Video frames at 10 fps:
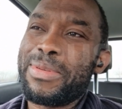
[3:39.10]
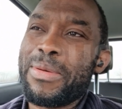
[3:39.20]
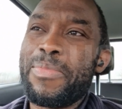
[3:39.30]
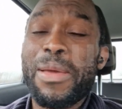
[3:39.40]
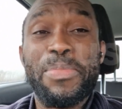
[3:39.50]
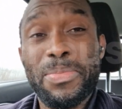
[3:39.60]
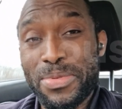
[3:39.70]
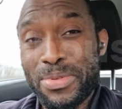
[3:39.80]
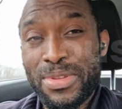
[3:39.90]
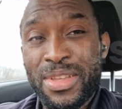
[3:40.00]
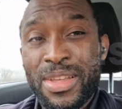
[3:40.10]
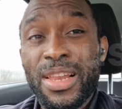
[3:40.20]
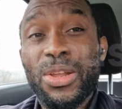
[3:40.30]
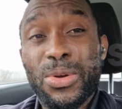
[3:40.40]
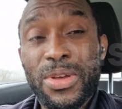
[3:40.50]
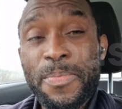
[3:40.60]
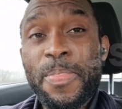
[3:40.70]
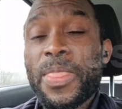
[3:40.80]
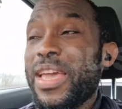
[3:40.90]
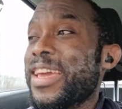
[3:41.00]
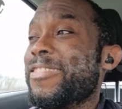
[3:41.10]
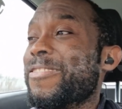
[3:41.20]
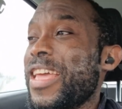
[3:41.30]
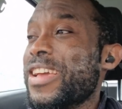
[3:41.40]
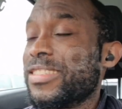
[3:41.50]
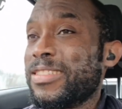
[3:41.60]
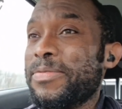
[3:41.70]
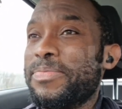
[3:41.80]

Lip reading: people, look, it takes